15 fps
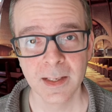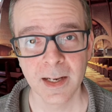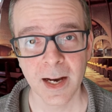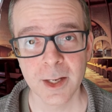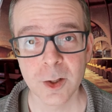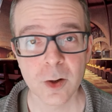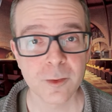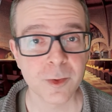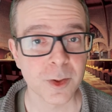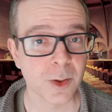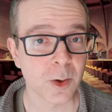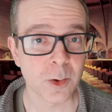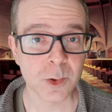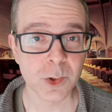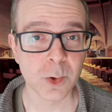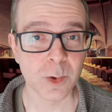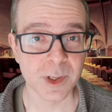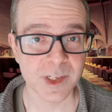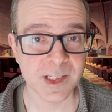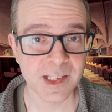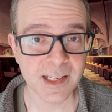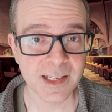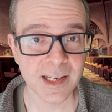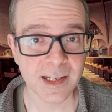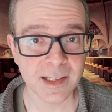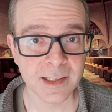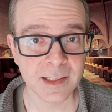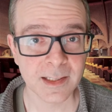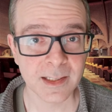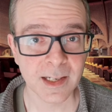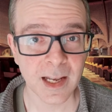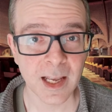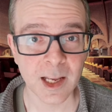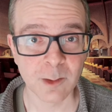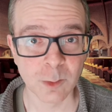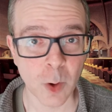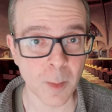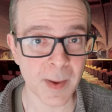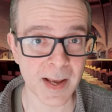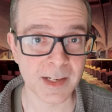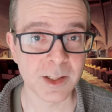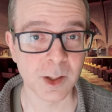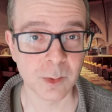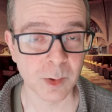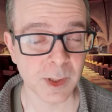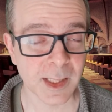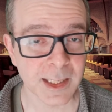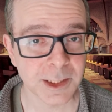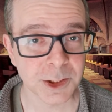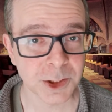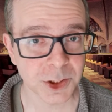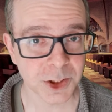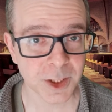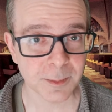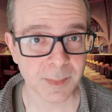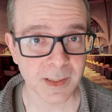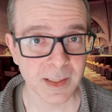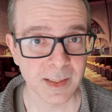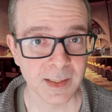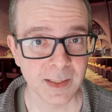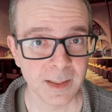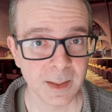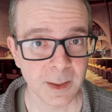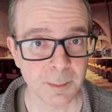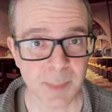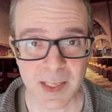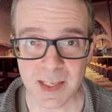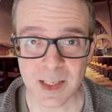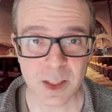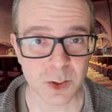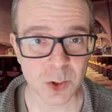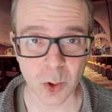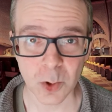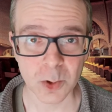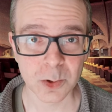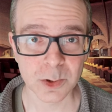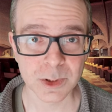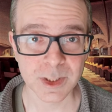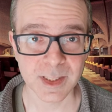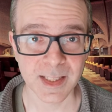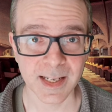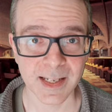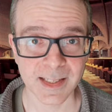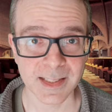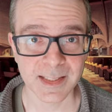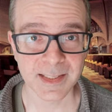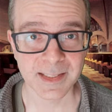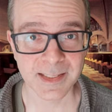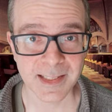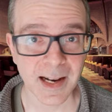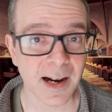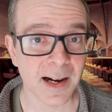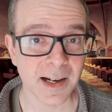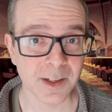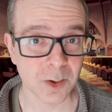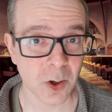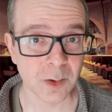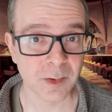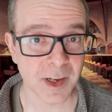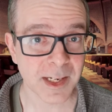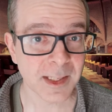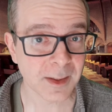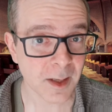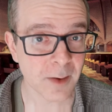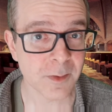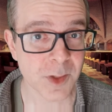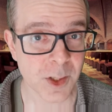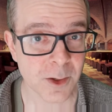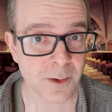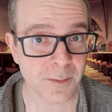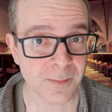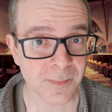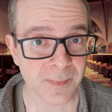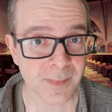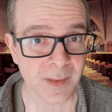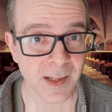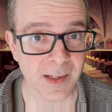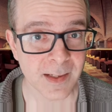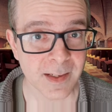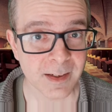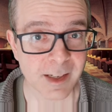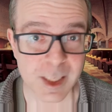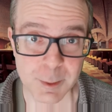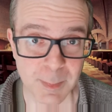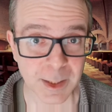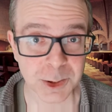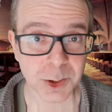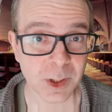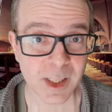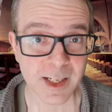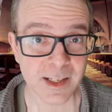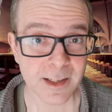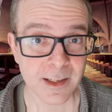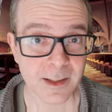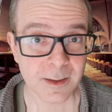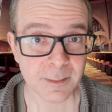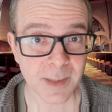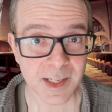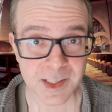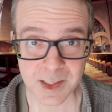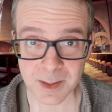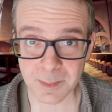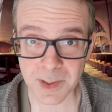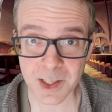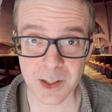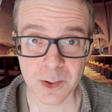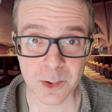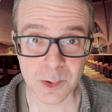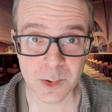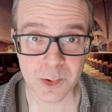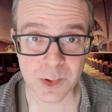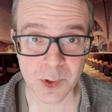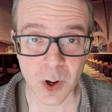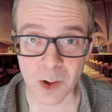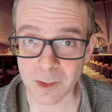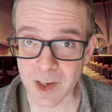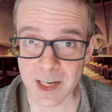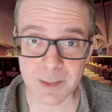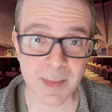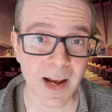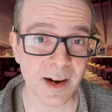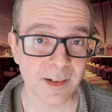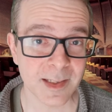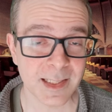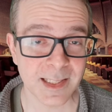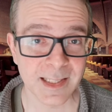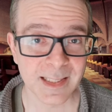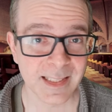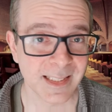I know for those who are seeking a romantic relationship, being told that God already loves you, especially by somebody who's already married,